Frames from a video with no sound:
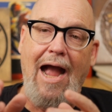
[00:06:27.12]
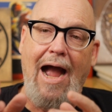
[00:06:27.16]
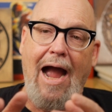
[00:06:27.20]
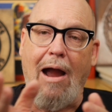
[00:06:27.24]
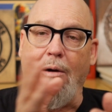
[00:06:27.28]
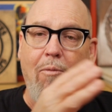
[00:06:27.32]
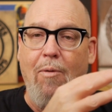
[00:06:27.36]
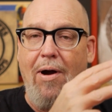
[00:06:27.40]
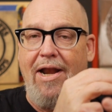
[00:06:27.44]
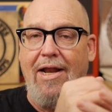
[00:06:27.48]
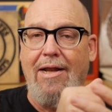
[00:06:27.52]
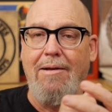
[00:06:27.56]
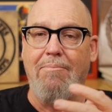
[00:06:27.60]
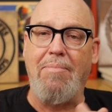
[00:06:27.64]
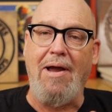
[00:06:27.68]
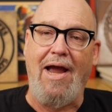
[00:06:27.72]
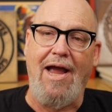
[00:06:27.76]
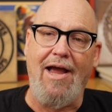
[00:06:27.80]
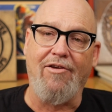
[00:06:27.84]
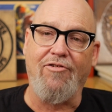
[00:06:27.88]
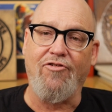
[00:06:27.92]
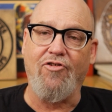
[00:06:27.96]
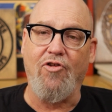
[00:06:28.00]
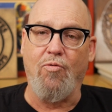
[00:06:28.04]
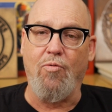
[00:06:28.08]
I waited
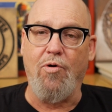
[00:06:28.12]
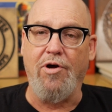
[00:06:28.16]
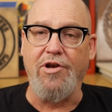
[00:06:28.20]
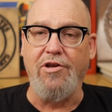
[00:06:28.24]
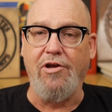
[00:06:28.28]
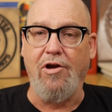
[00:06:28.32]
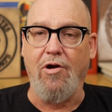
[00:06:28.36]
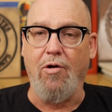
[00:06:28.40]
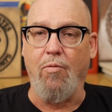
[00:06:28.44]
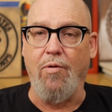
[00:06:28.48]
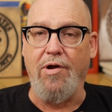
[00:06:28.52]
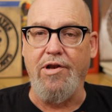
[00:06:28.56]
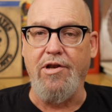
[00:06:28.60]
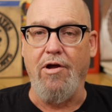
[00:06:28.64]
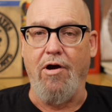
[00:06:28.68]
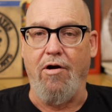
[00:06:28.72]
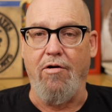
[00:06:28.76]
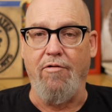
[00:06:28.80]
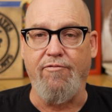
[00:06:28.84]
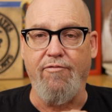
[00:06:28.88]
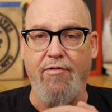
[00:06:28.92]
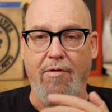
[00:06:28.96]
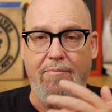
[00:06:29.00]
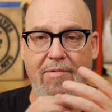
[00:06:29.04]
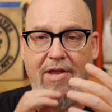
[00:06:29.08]
past the 1 year window
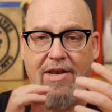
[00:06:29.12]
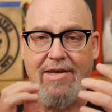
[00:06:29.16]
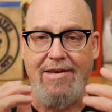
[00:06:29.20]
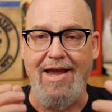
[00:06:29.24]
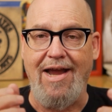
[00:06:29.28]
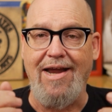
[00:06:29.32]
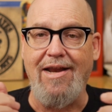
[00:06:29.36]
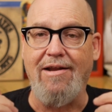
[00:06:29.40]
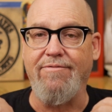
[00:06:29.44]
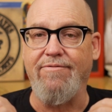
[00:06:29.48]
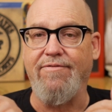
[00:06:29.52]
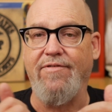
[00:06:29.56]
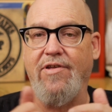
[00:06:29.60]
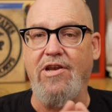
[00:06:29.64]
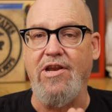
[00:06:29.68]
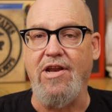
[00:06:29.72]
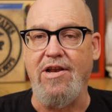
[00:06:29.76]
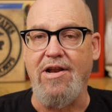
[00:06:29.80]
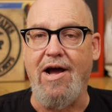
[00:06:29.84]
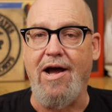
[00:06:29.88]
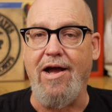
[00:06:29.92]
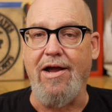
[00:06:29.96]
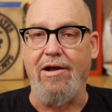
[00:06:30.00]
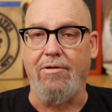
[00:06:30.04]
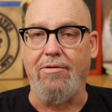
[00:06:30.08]
from the date of the
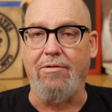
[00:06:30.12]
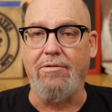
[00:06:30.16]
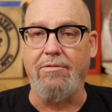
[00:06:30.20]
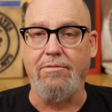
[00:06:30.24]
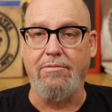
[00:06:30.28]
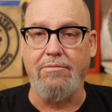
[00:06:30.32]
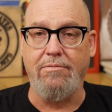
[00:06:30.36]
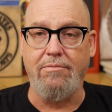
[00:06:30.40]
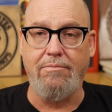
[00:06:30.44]
denial